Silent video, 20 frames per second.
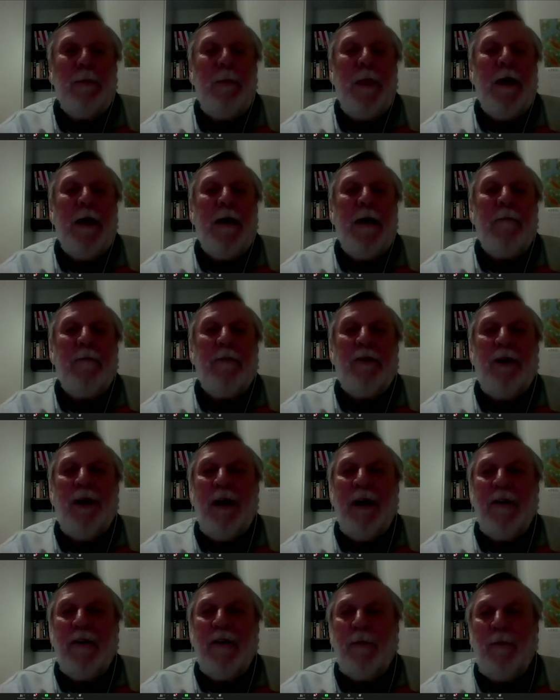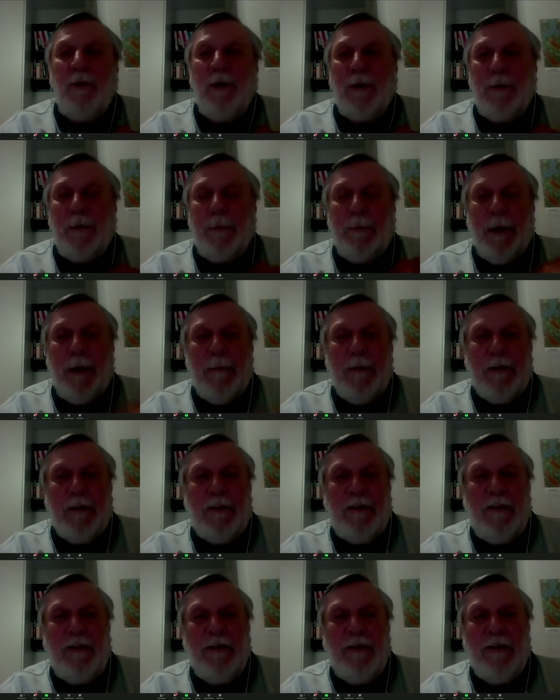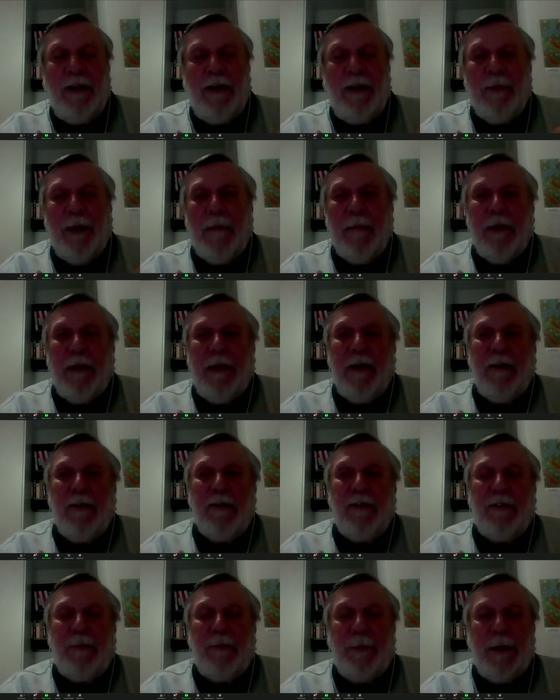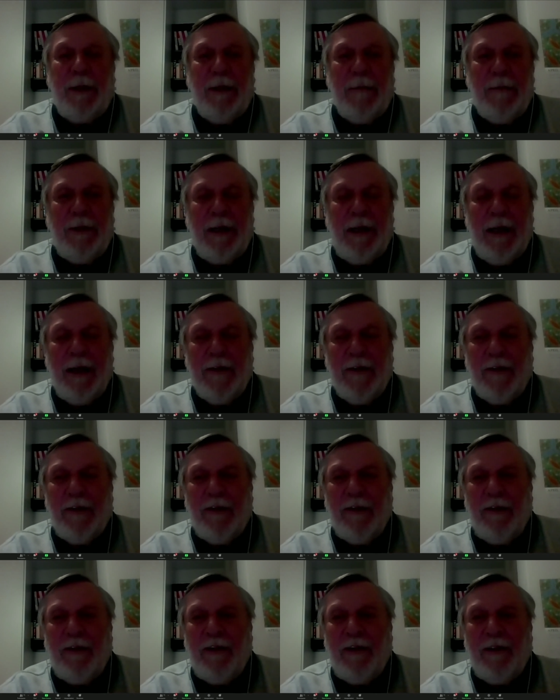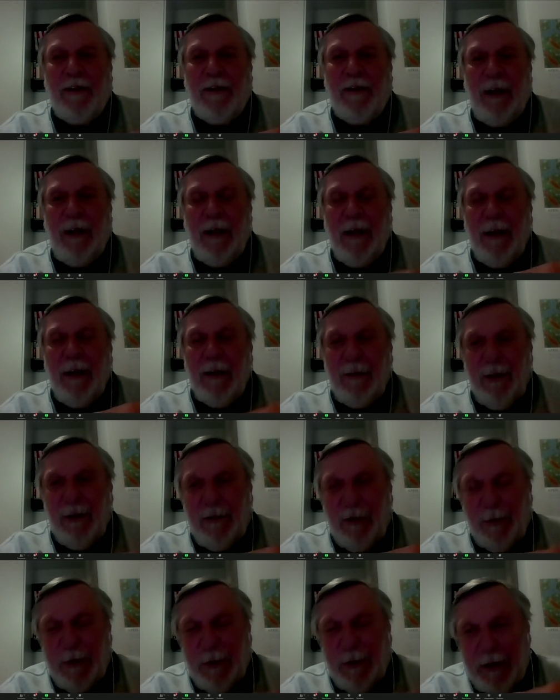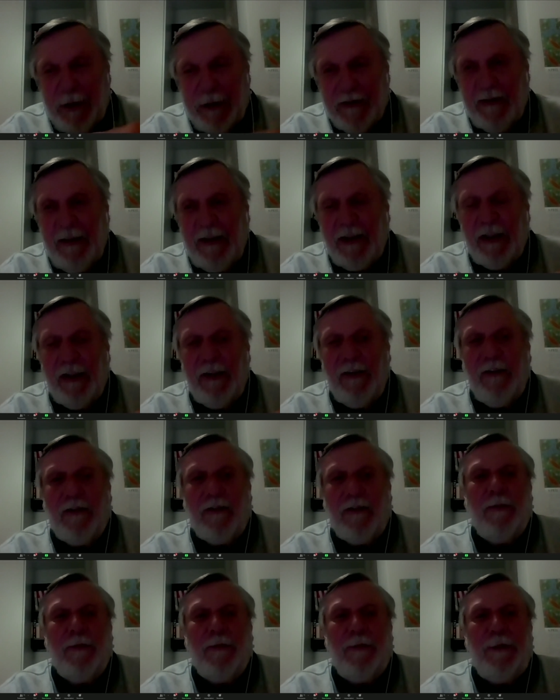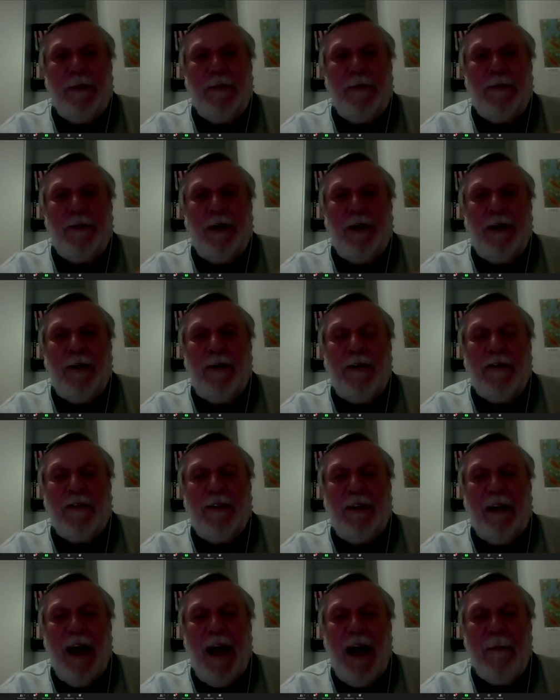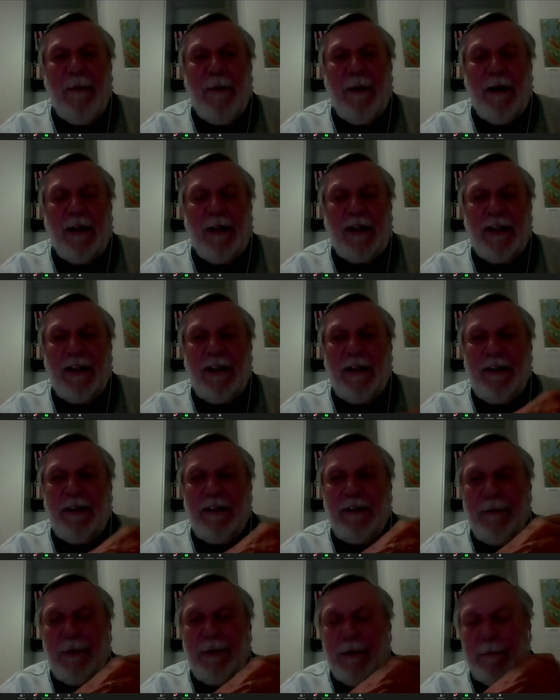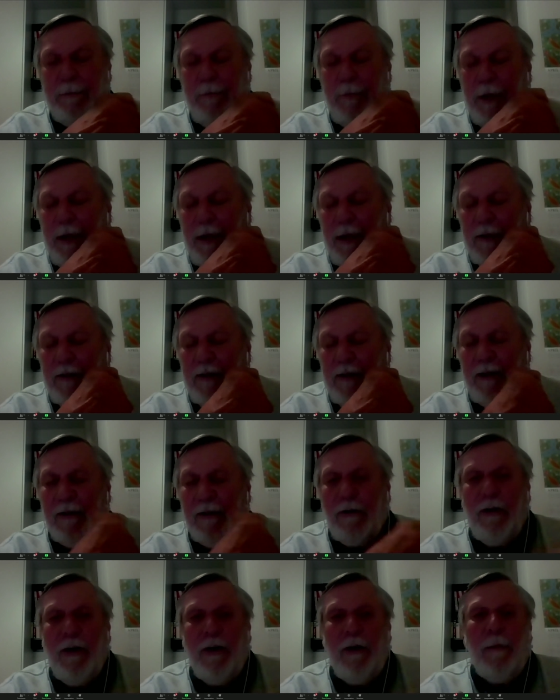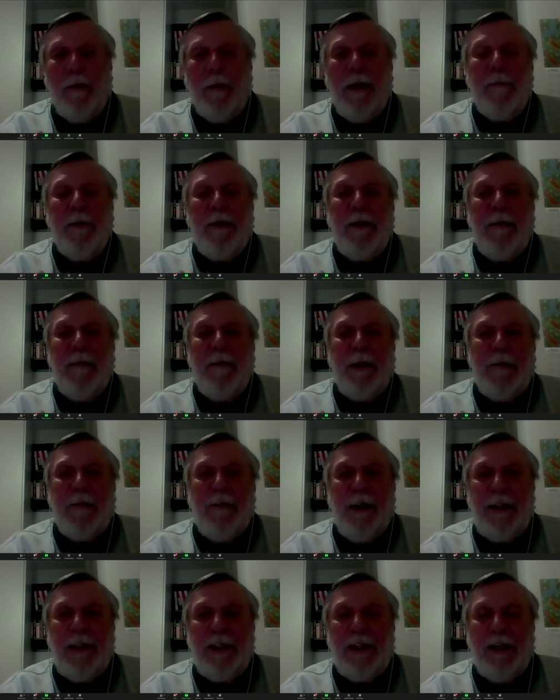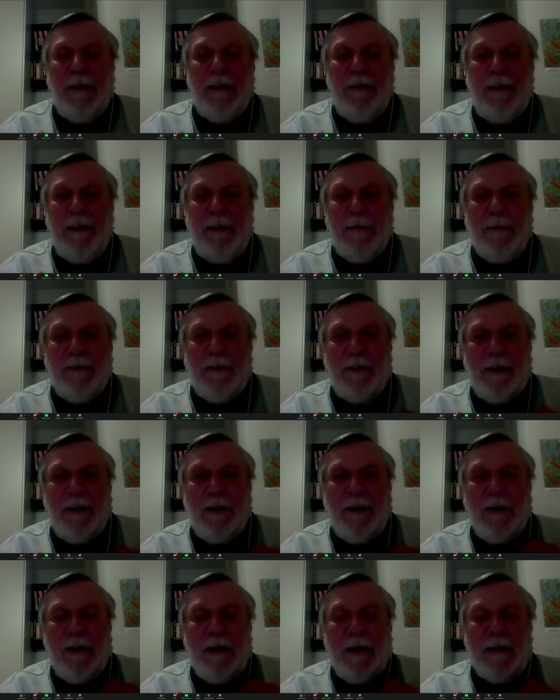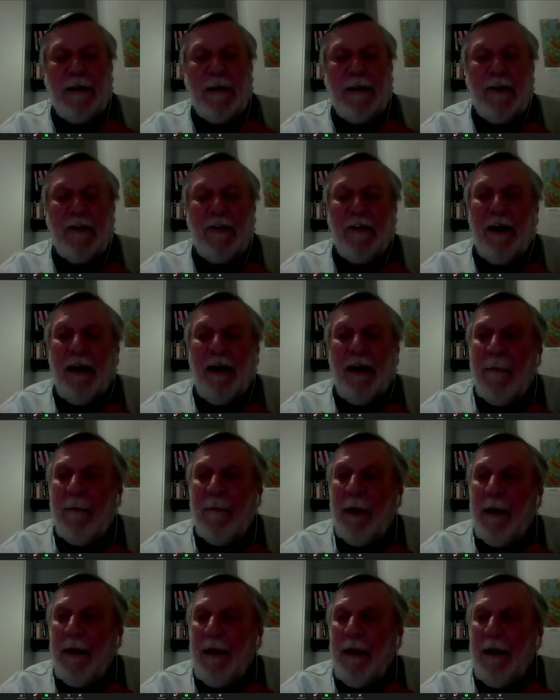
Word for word: um, trying to work with public security and public health to bring them together to deal, to address the issues of, of drug use and harm reduction and the, the, the, incredible epidemic of HIV that was occurring at that time.